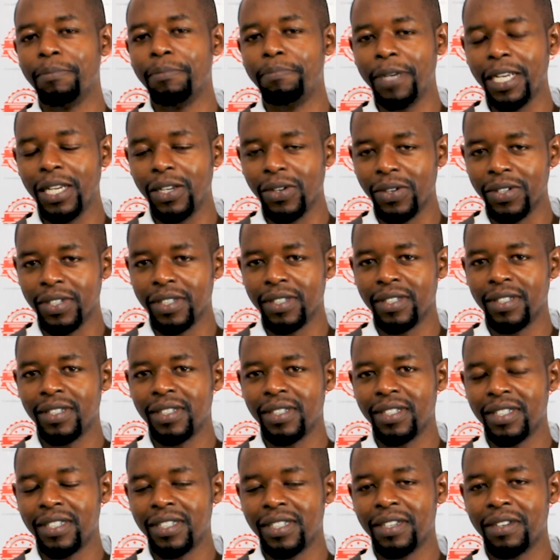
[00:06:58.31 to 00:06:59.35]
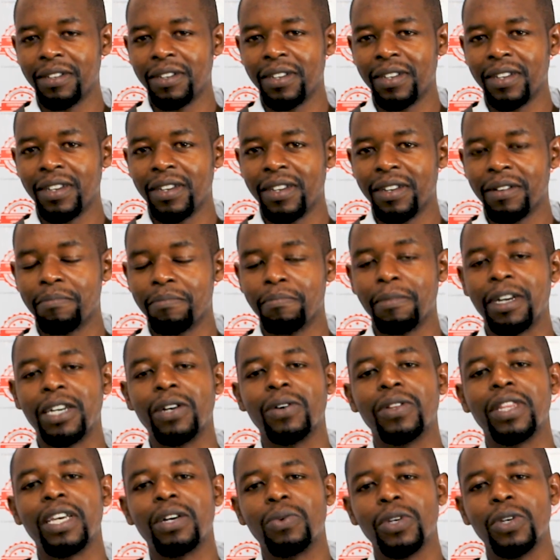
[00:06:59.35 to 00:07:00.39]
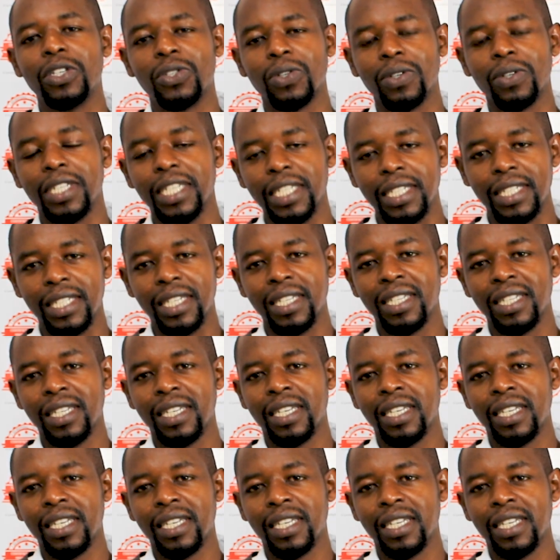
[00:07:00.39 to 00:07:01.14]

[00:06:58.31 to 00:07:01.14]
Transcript: billion. But now the question is,